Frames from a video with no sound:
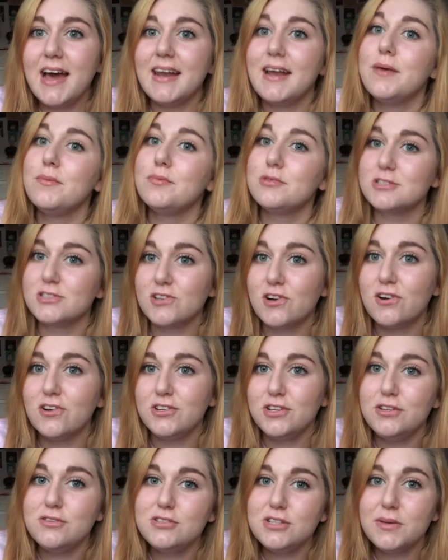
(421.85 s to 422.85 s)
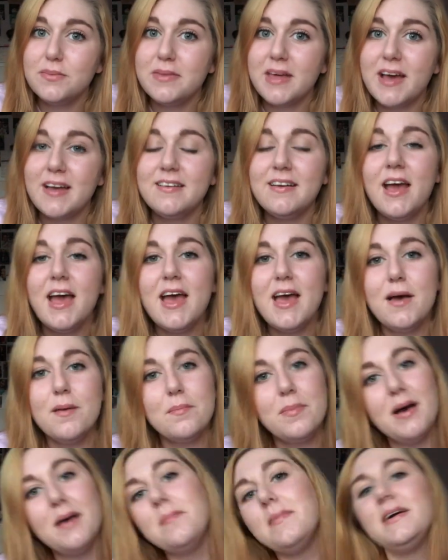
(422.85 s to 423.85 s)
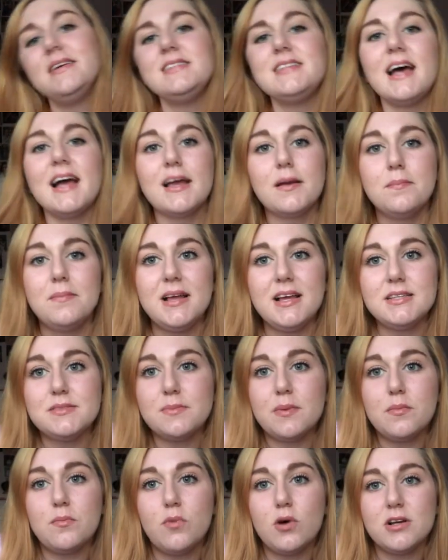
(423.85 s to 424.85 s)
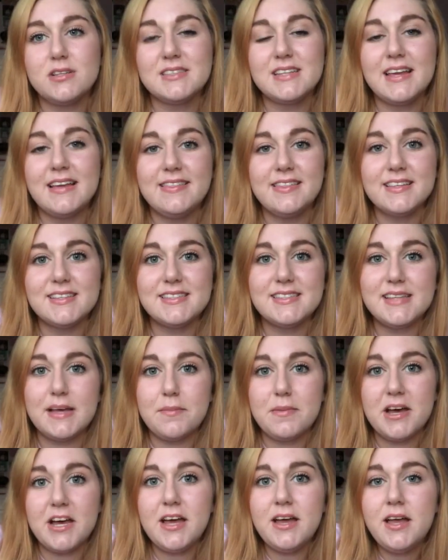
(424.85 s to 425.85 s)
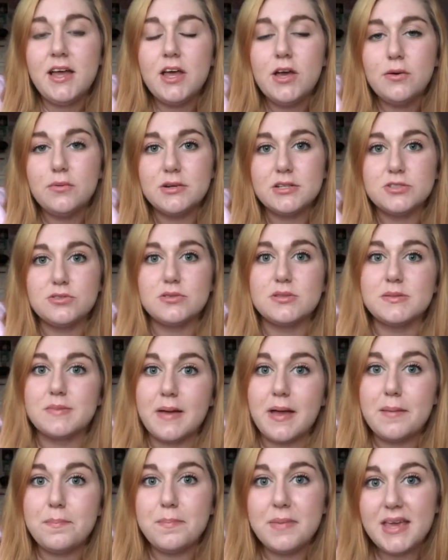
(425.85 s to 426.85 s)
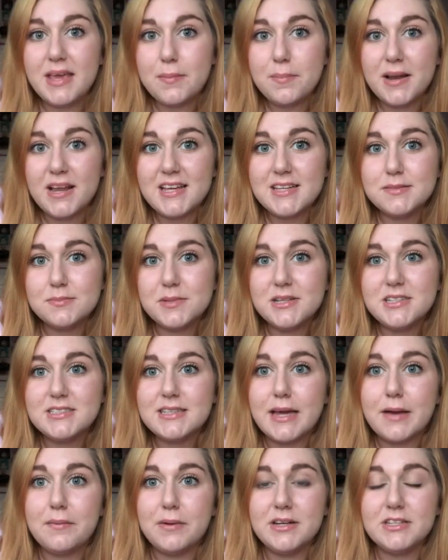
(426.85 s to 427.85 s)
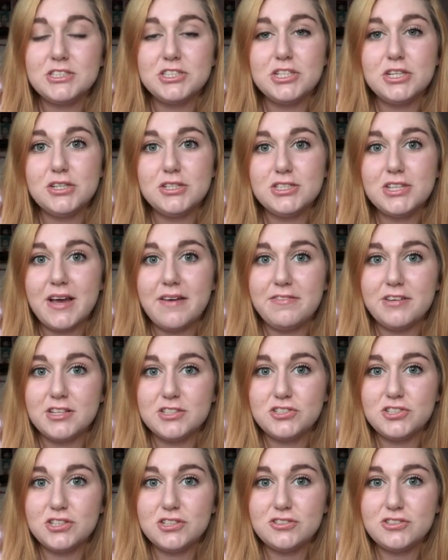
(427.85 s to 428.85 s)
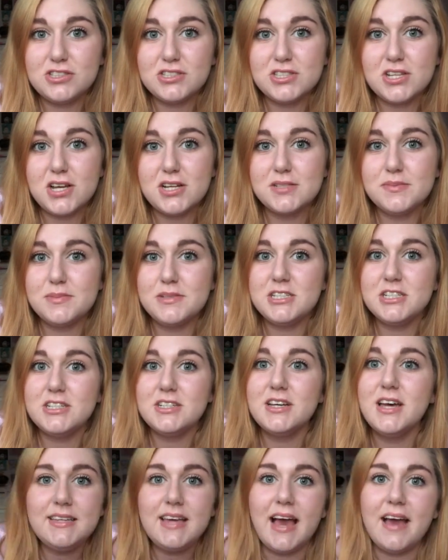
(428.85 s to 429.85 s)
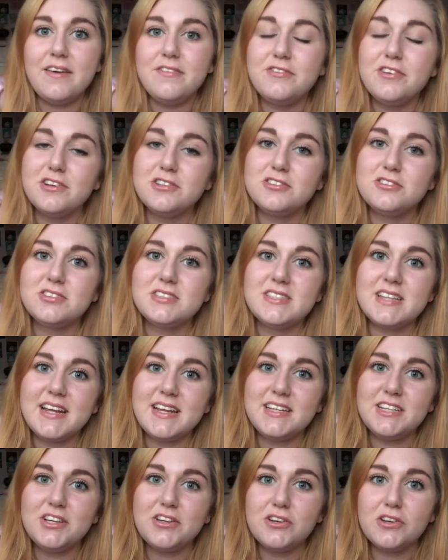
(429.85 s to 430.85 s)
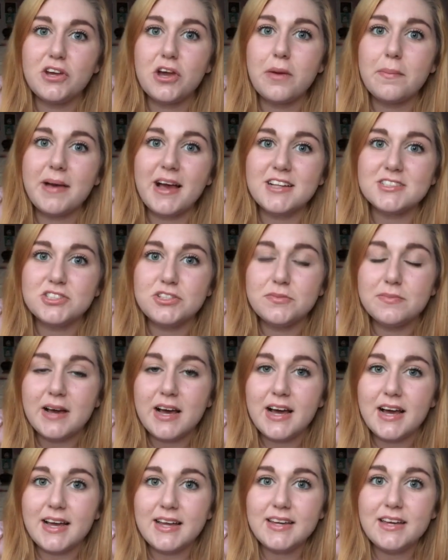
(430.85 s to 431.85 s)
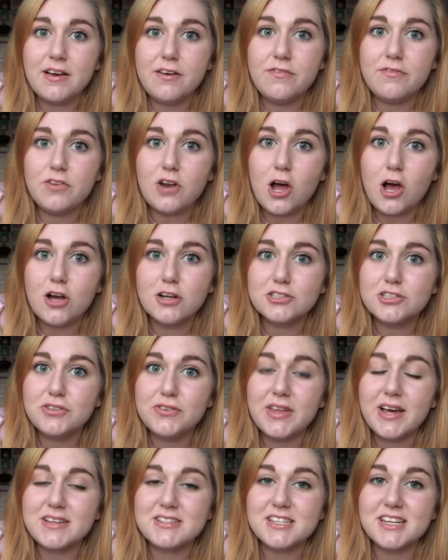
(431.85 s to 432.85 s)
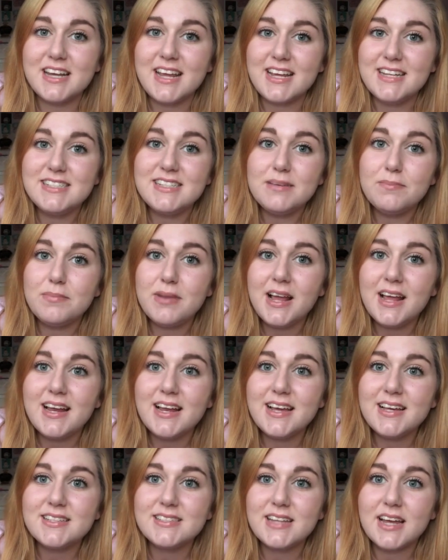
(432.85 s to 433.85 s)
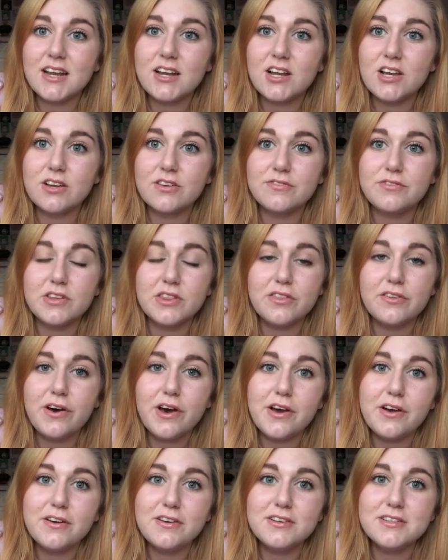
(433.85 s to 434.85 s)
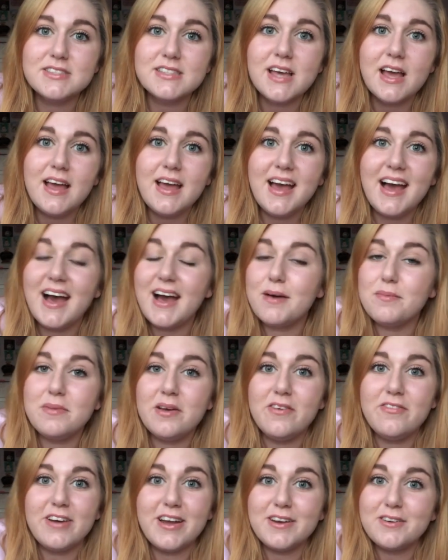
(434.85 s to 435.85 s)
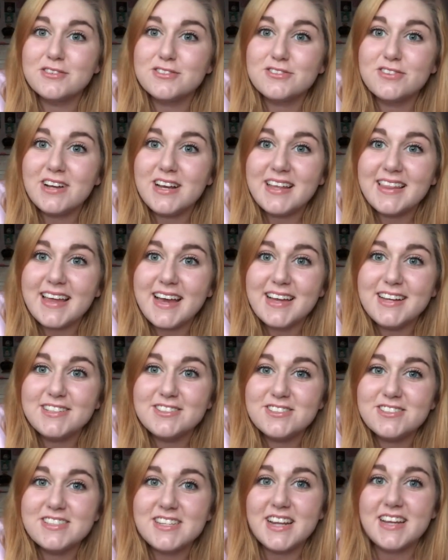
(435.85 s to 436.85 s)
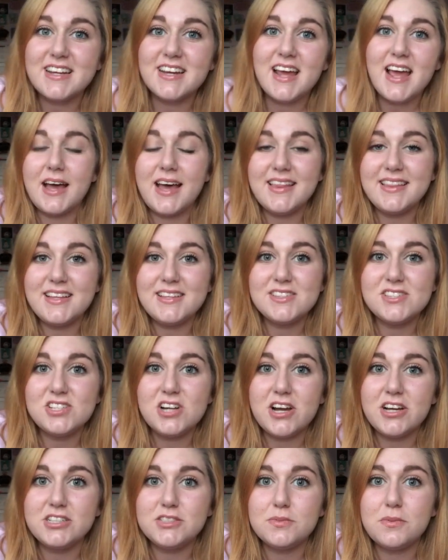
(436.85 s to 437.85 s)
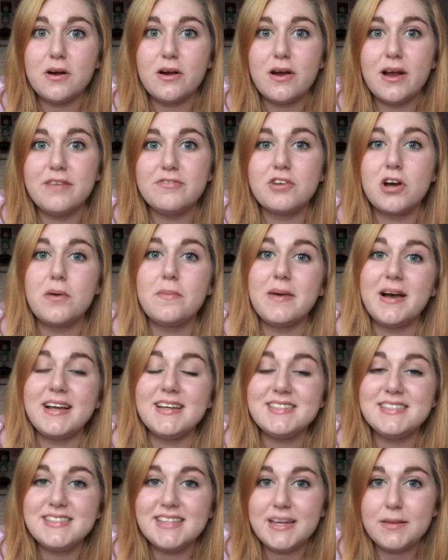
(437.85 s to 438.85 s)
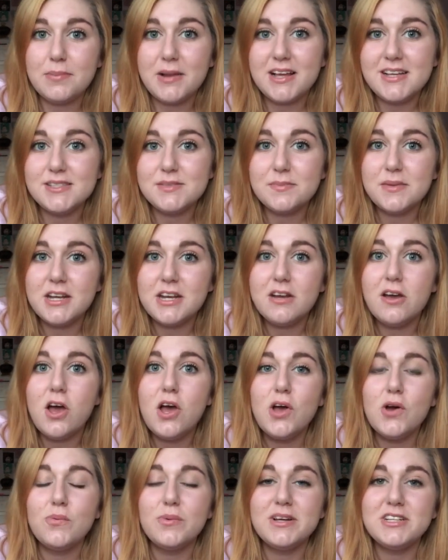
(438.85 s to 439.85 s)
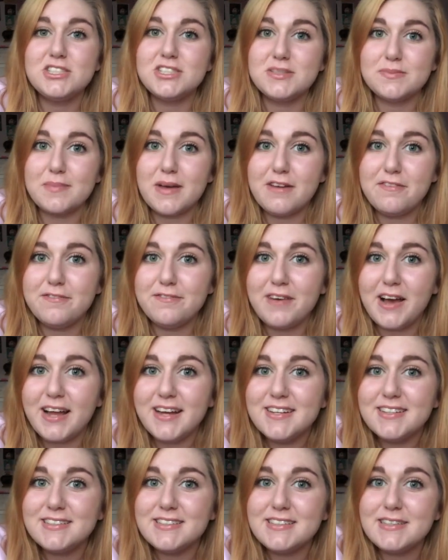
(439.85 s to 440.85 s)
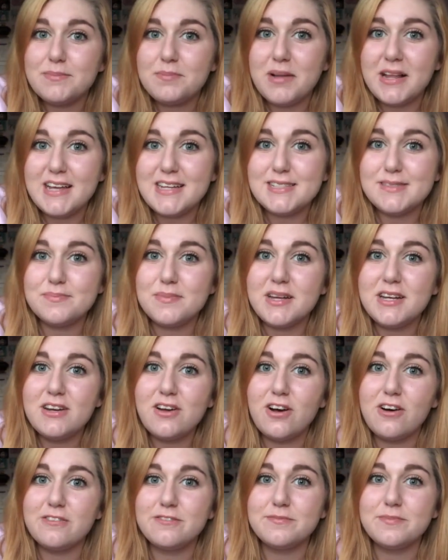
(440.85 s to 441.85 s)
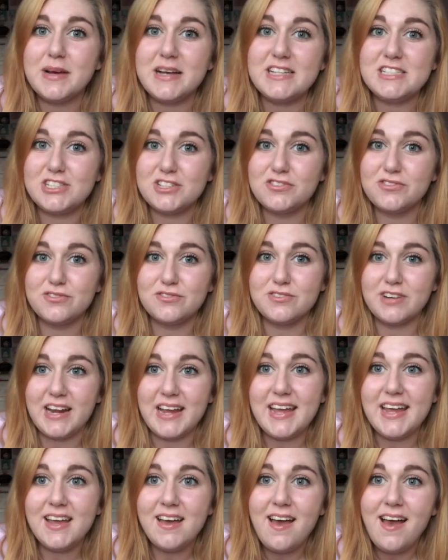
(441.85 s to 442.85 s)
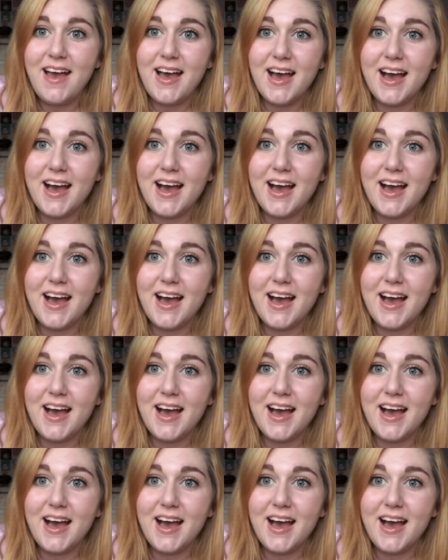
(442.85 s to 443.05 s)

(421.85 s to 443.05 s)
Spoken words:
and I was not on YouTube then, but my second placement was in the summer, which was my B placement. I went to Sheffield Children's Hospital. Yeah, if you're interested, you can go back to my vlog 2018 playlist and look for those, if anyone's really that interested. And then starting tomorrow I've got my C placement, which is my final placement of my degree.